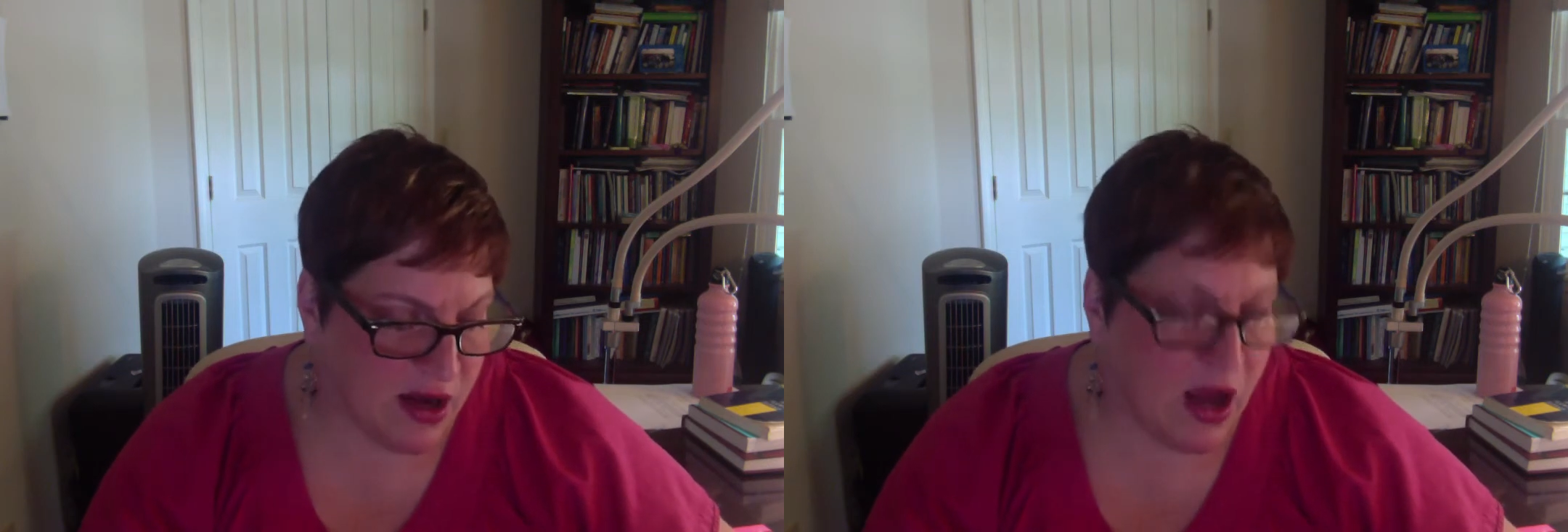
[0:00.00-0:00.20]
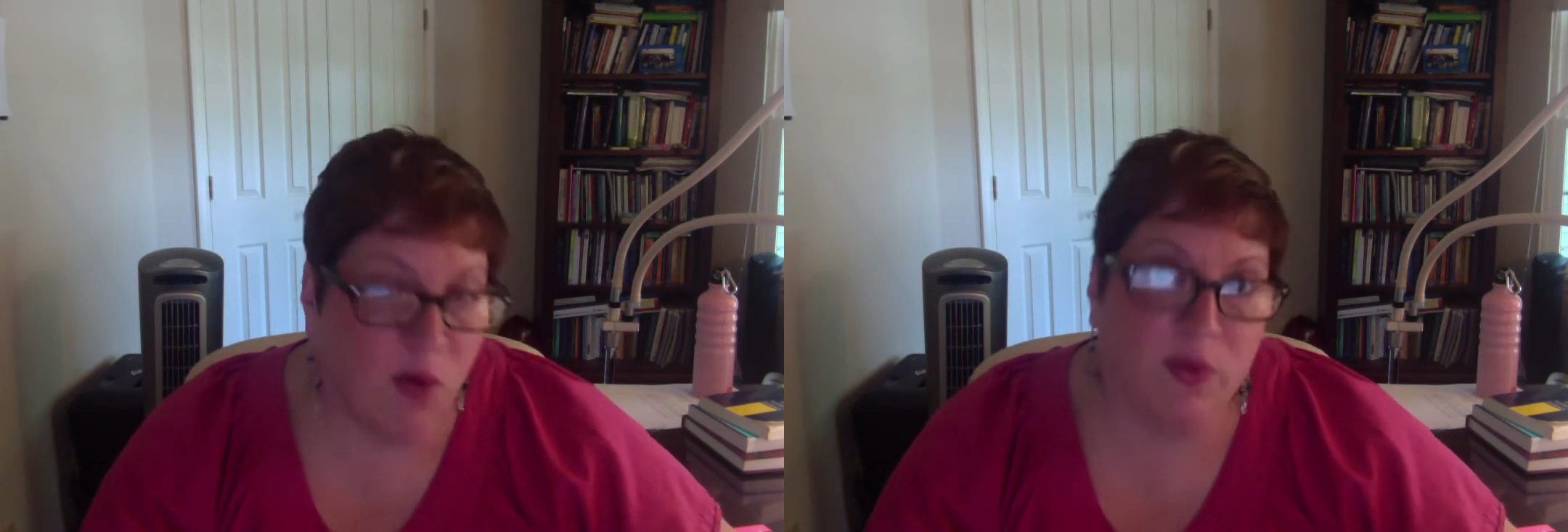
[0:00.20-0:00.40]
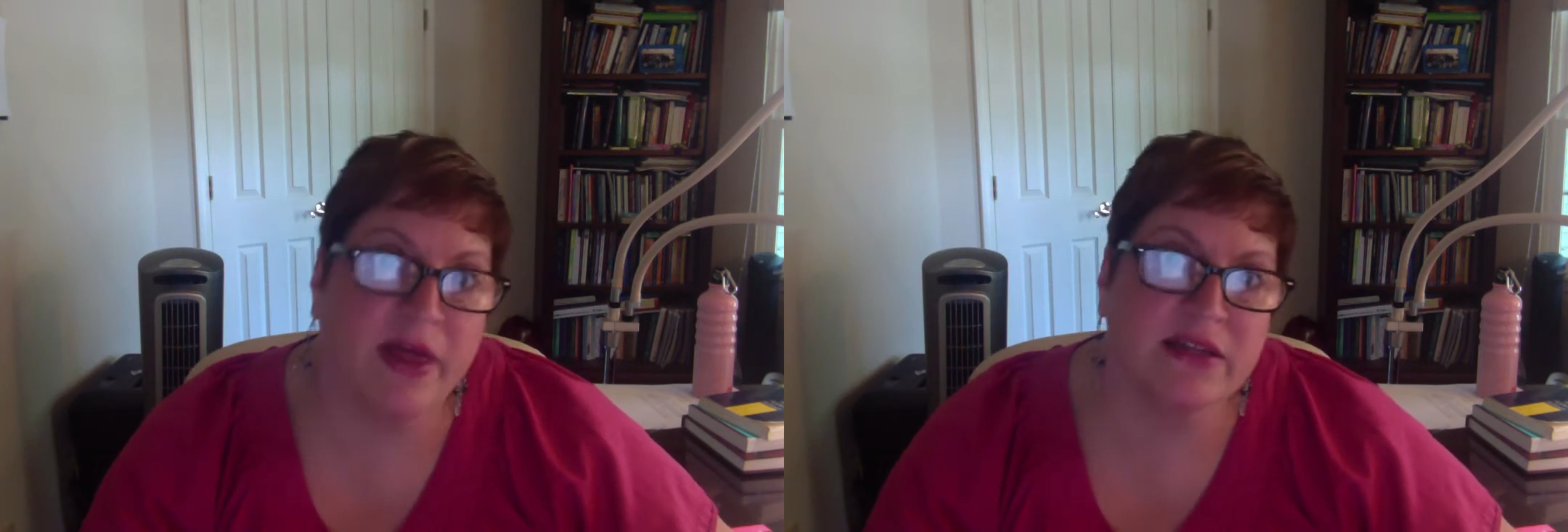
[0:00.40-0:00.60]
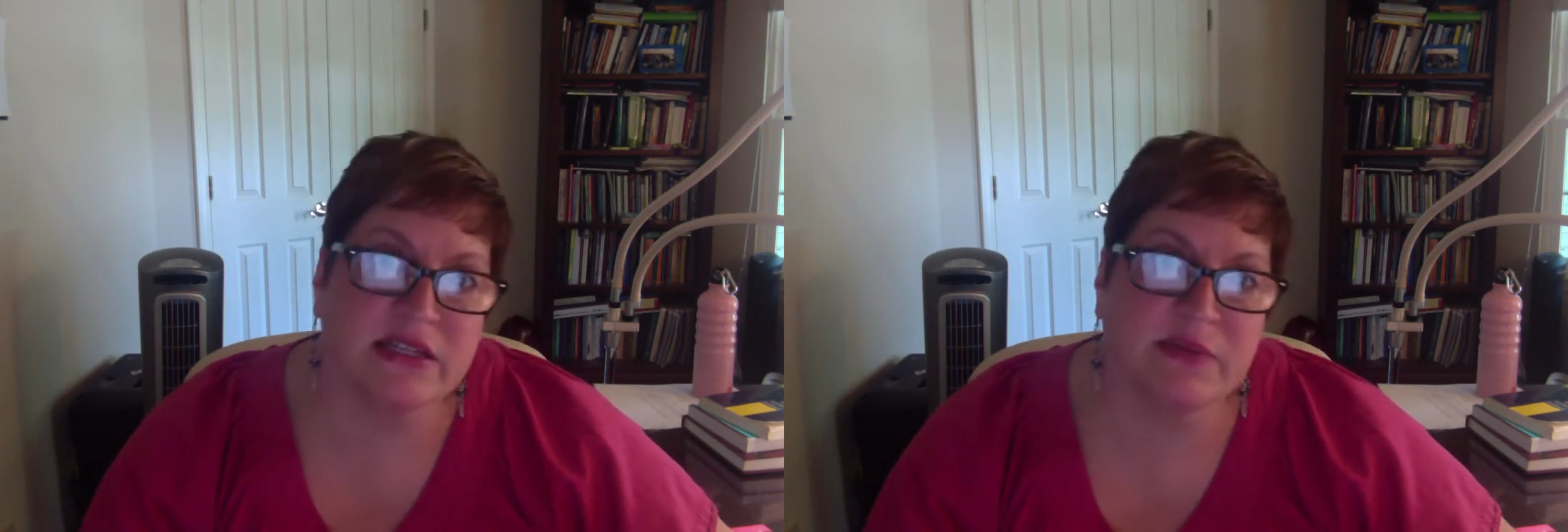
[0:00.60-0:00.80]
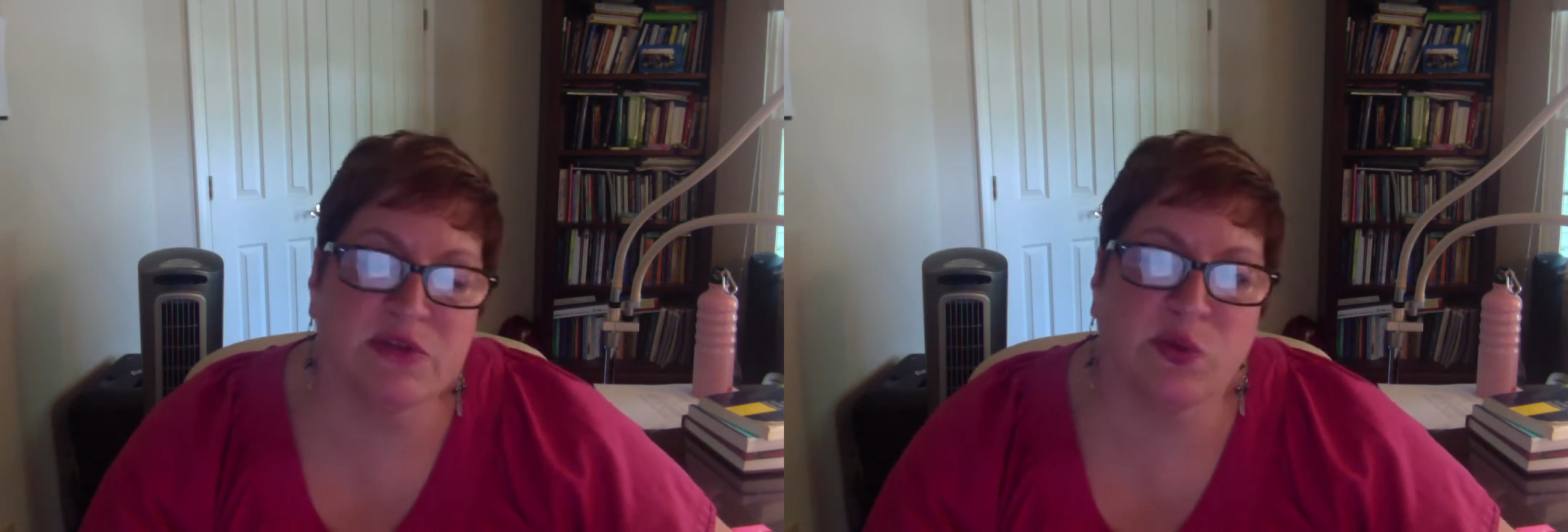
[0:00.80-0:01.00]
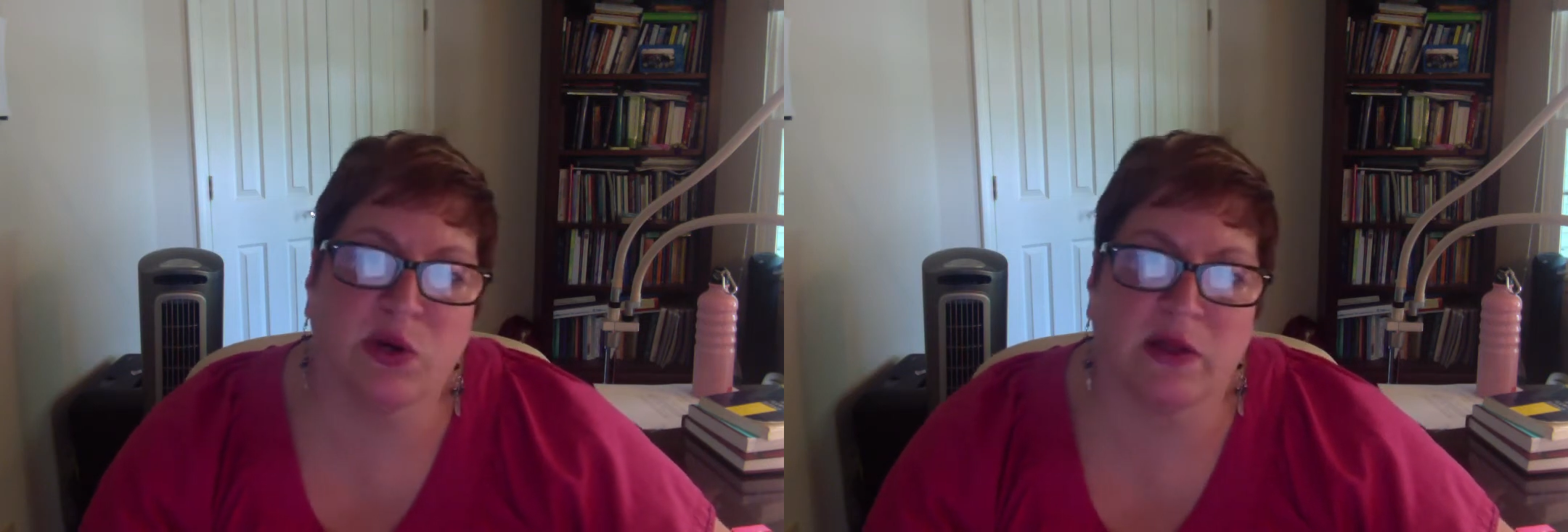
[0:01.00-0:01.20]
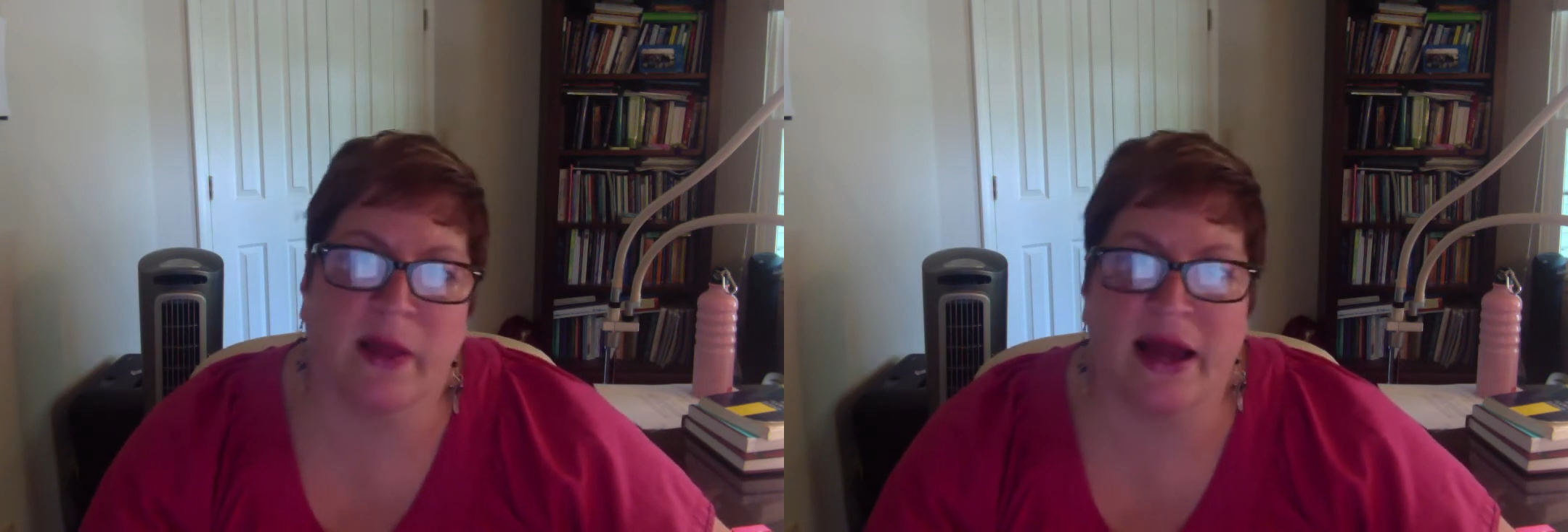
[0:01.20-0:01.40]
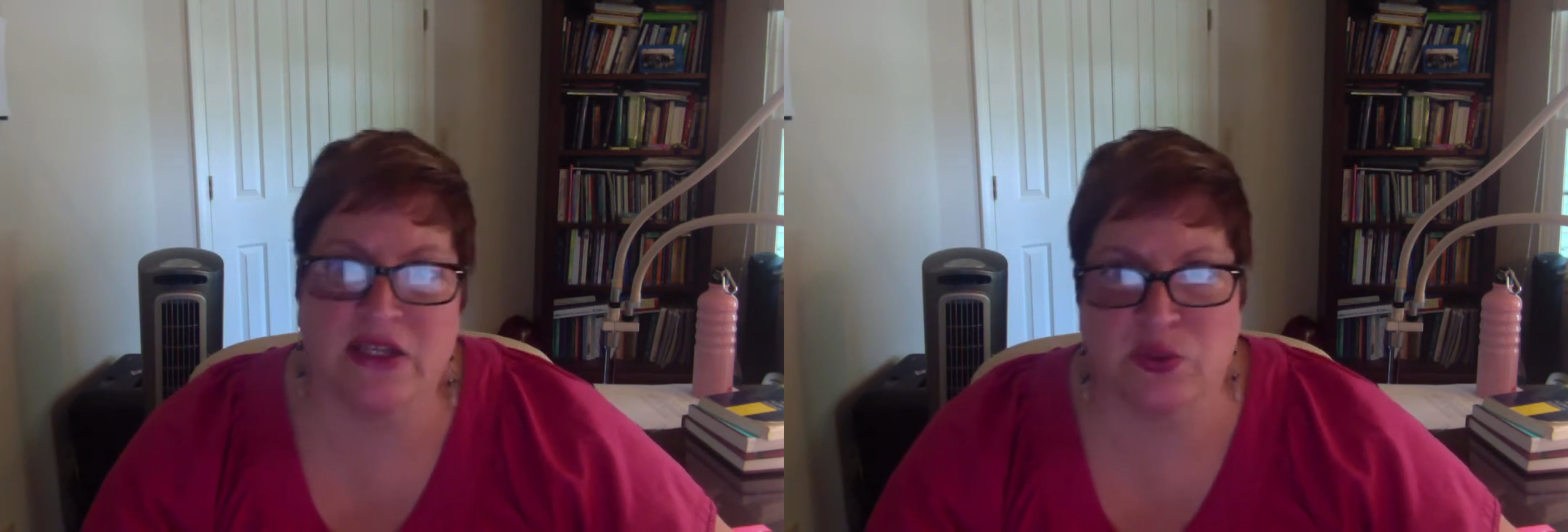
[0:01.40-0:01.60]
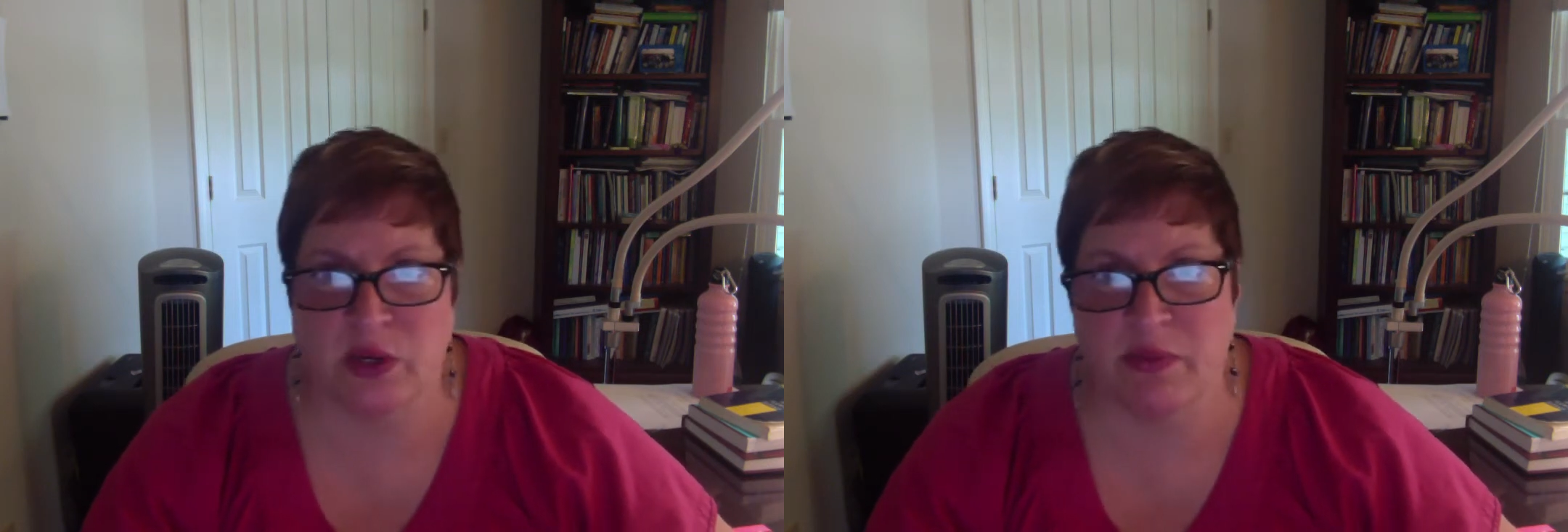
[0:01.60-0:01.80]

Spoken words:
oh, well, that seemed to work last week,